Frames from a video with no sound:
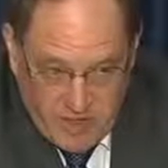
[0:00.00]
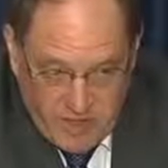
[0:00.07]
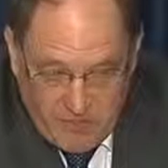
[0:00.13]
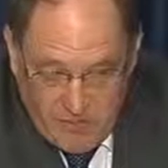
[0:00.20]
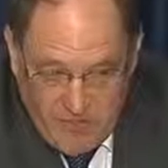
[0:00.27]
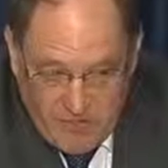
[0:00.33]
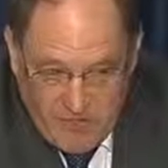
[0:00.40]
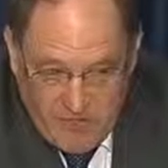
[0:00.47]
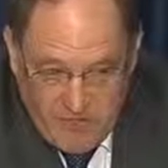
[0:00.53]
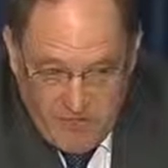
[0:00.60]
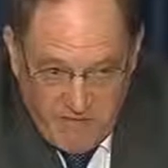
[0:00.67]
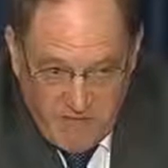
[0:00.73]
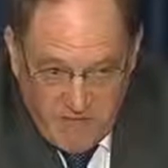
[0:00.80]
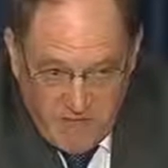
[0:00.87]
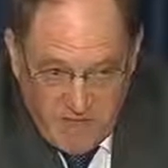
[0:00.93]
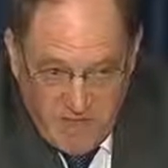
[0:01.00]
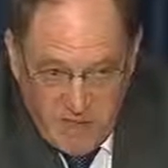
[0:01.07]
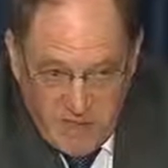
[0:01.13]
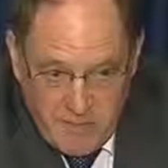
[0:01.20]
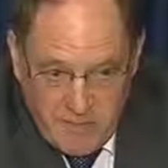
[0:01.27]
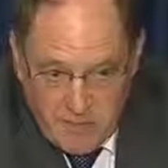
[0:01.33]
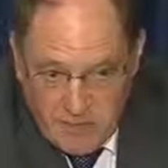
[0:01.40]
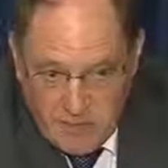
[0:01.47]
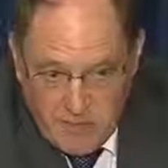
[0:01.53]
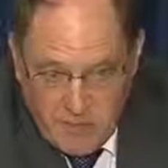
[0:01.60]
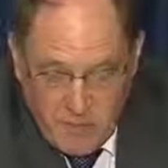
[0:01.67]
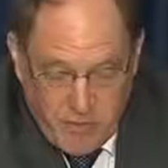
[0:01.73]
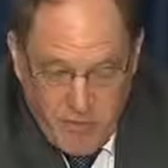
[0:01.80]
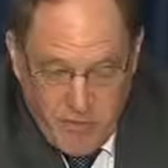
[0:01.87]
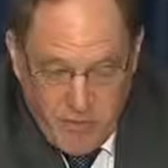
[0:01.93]
them for having invested in the port at
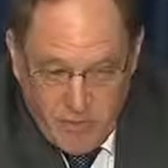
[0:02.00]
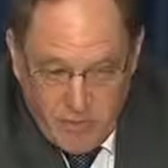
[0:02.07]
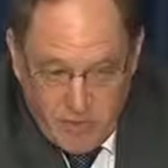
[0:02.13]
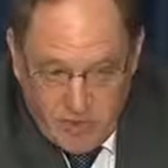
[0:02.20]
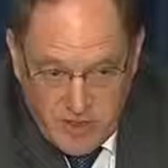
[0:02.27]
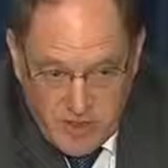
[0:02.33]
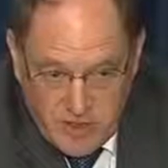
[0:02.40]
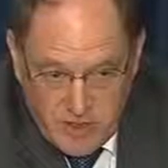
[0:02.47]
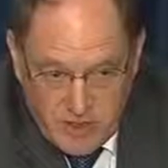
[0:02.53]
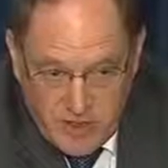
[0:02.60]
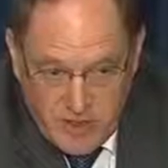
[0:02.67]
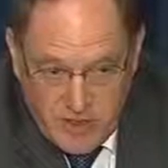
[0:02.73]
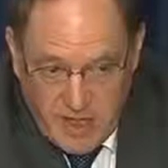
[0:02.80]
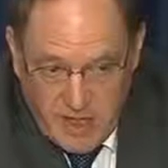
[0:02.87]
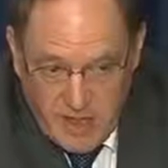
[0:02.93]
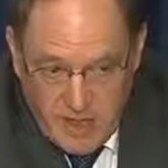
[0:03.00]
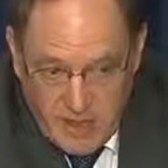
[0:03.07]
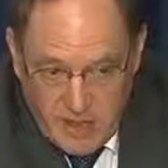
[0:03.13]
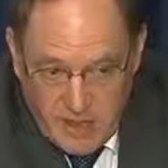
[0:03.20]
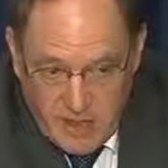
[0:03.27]
Piraeus, which they conduct